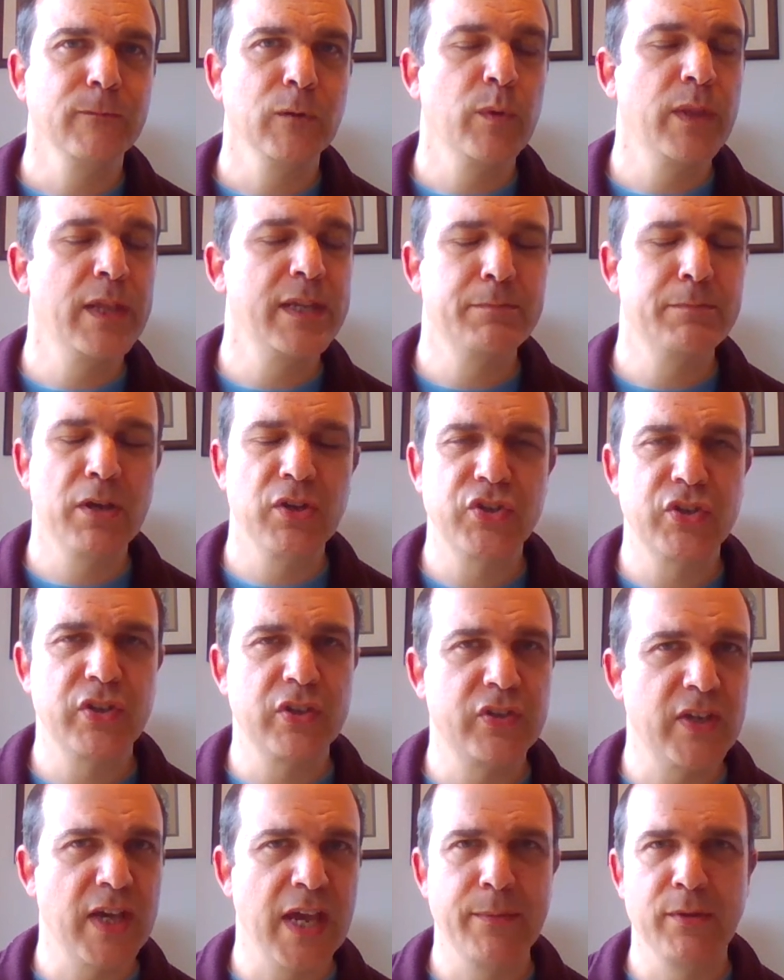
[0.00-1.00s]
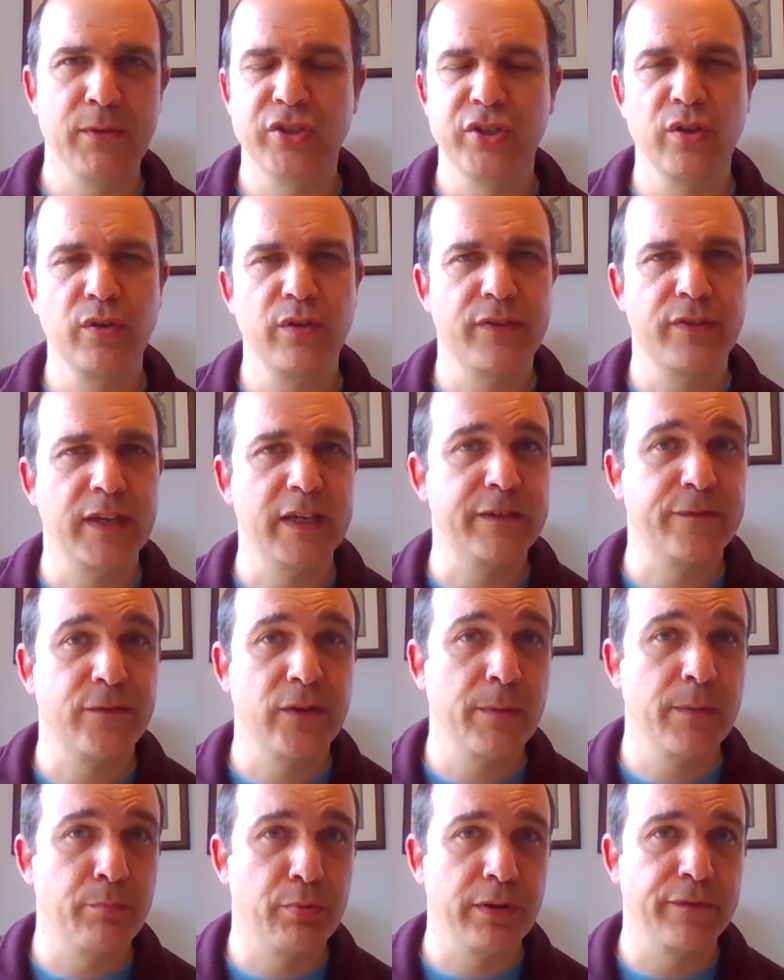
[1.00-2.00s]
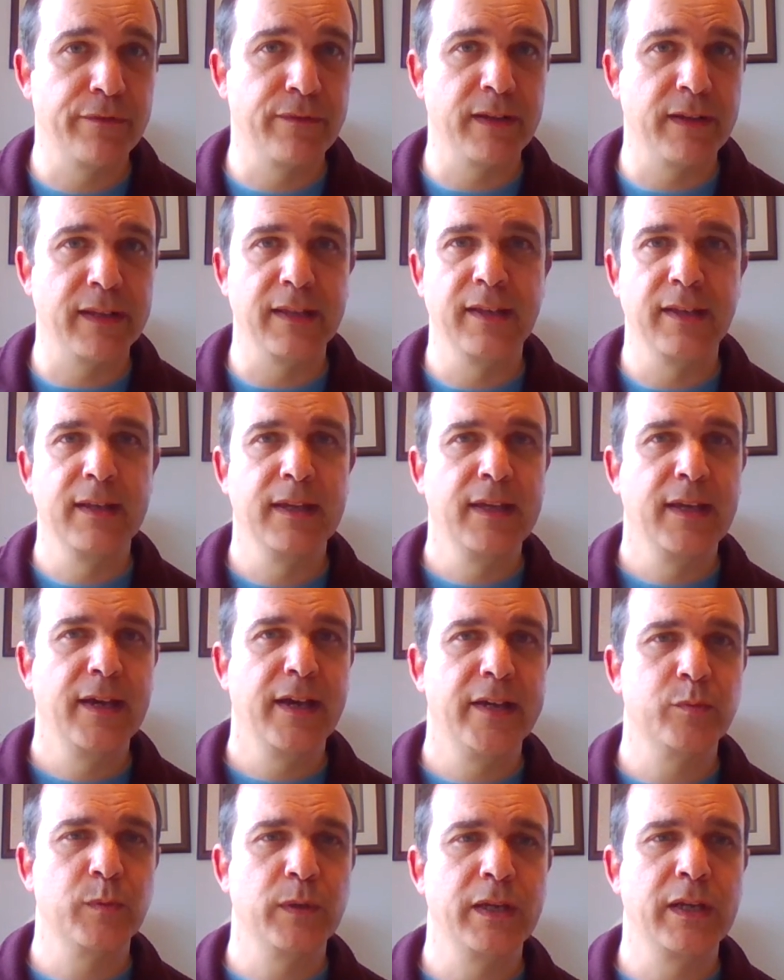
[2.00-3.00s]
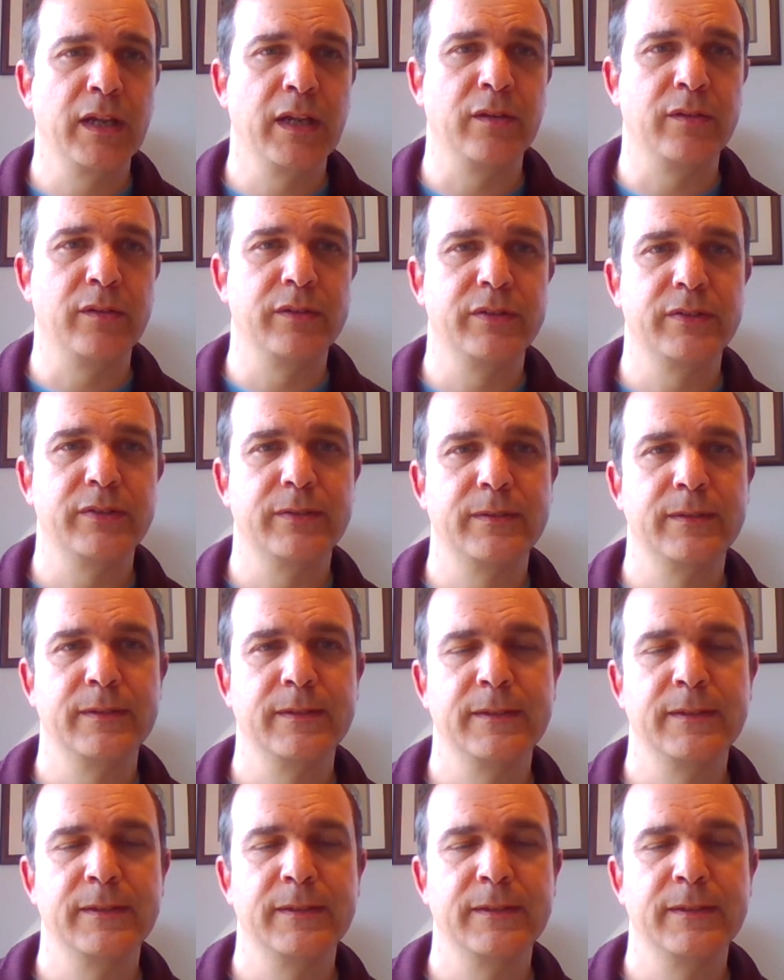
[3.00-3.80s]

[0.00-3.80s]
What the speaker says: Well, there's much to say, but two things very briefly as we close.